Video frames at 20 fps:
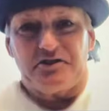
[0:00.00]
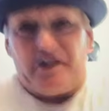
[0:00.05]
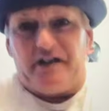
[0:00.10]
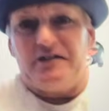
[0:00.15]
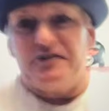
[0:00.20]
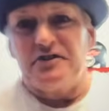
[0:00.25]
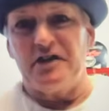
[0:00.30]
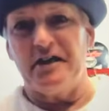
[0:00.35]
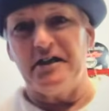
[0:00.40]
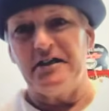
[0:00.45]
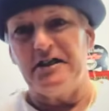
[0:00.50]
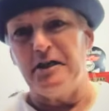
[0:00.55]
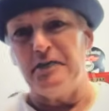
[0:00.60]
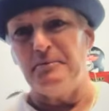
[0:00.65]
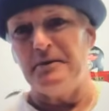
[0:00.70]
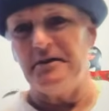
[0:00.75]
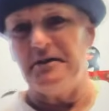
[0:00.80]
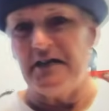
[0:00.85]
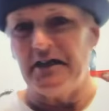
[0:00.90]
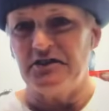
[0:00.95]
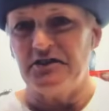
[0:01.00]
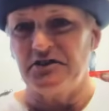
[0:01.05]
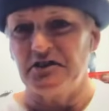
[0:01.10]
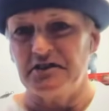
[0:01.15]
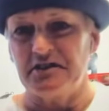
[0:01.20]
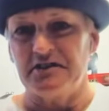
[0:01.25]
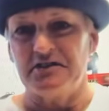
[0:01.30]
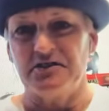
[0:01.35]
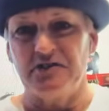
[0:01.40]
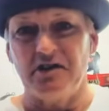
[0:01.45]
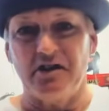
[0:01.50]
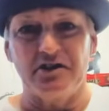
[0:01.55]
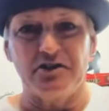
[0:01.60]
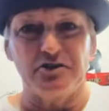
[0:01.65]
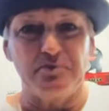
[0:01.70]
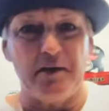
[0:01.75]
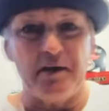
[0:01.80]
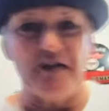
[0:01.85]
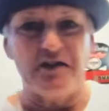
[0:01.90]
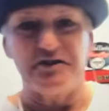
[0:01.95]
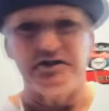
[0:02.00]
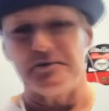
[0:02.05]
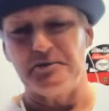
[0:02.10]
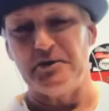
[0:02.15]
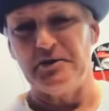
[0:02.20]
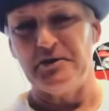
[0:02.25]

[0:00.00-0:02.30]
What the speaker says: to keep it nice looking as long as possible.